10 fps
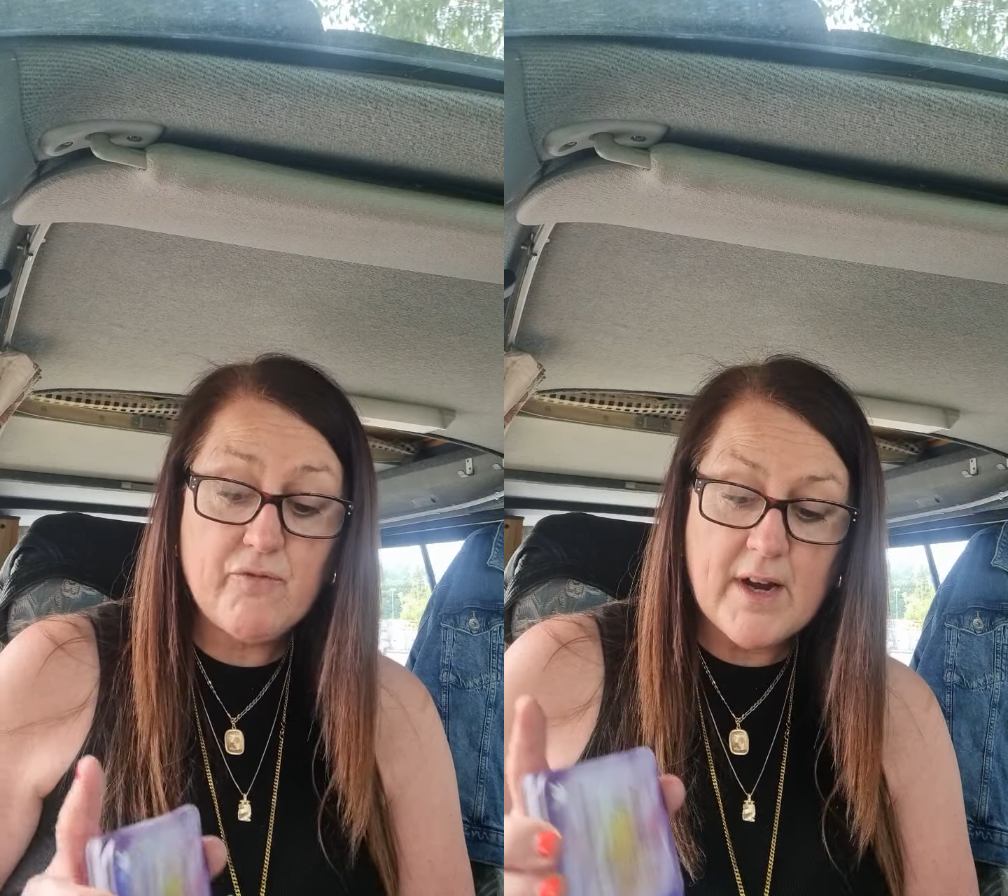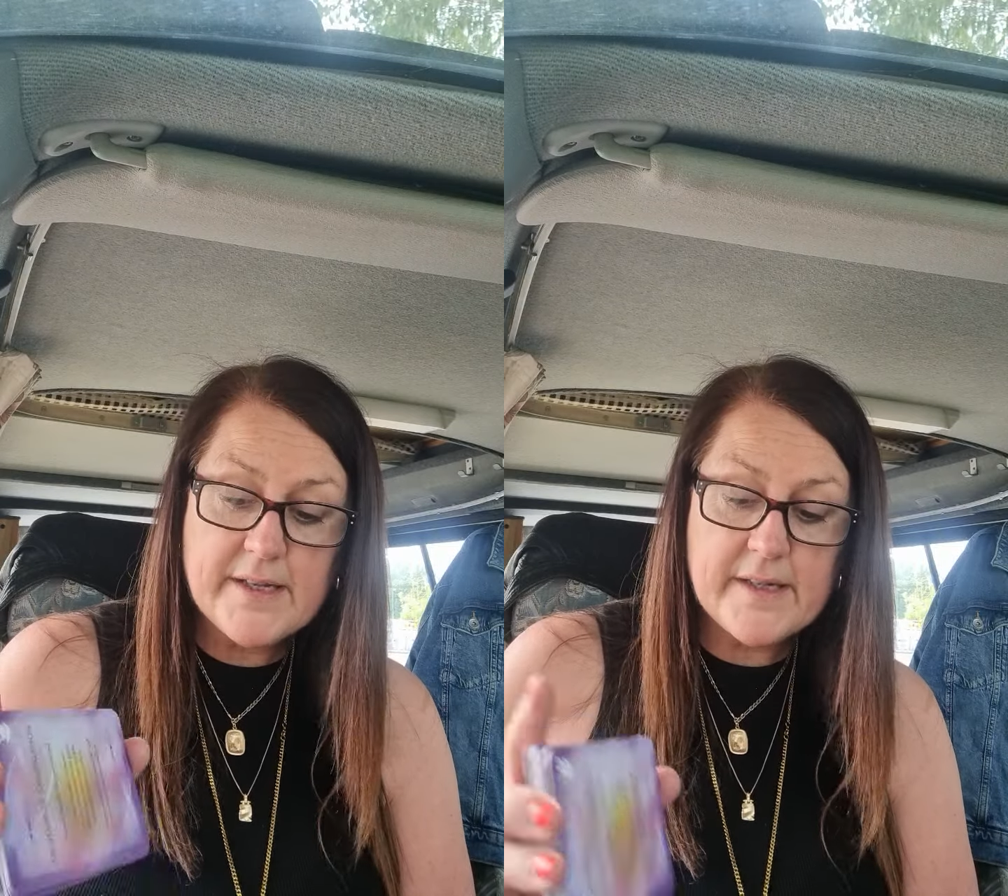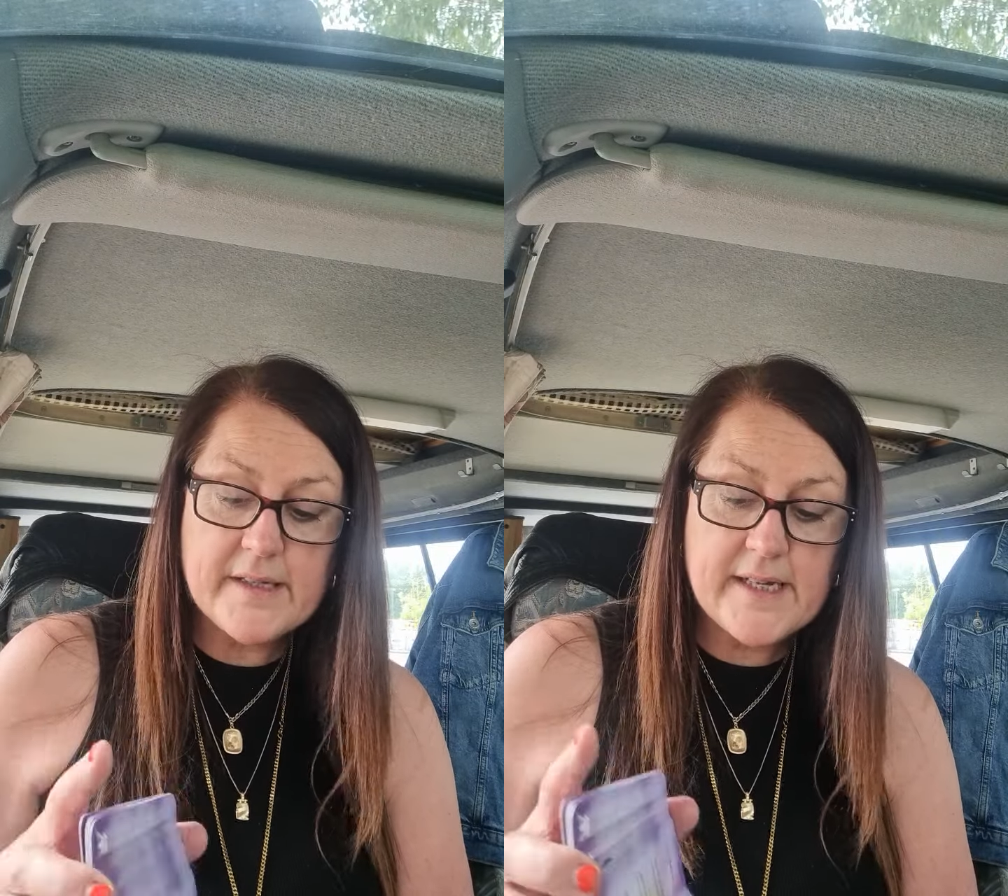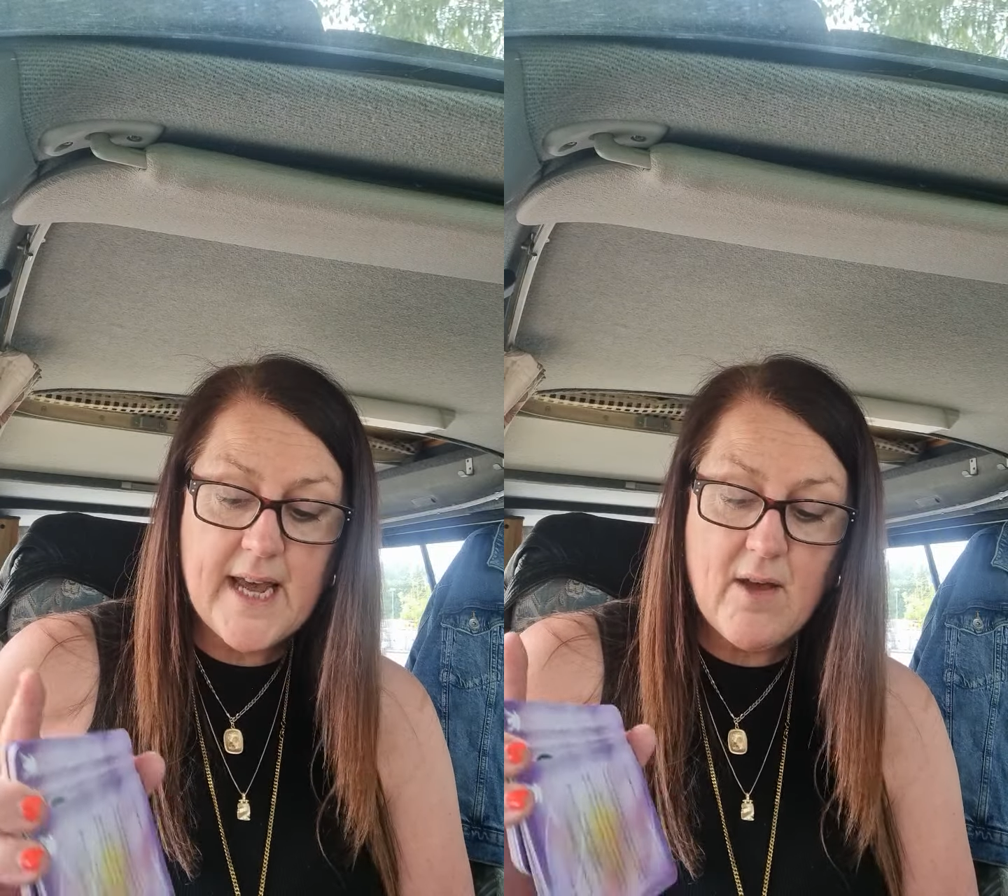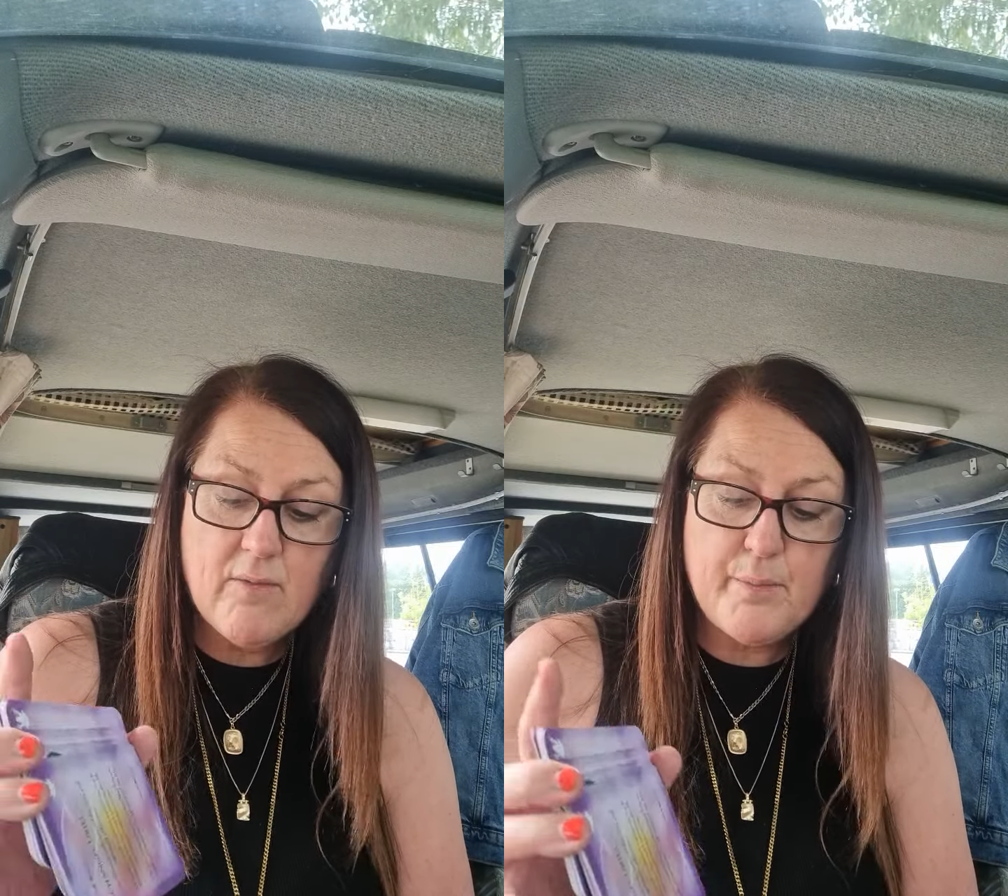write it
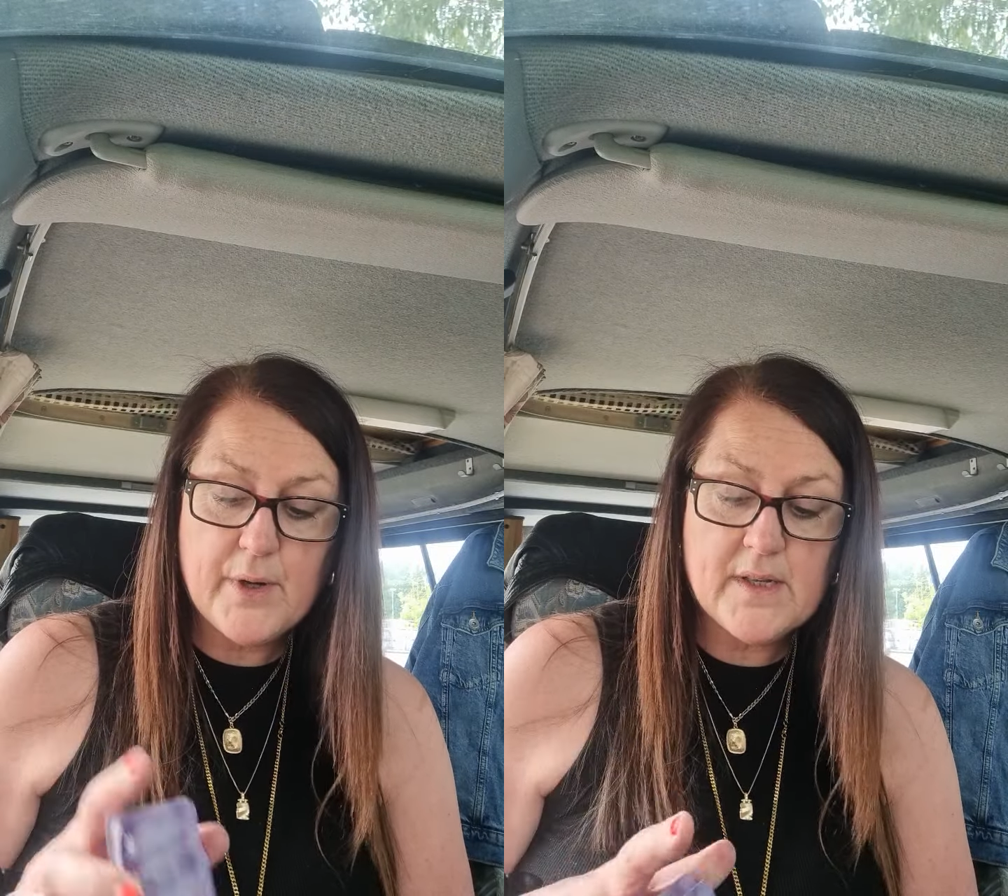down, put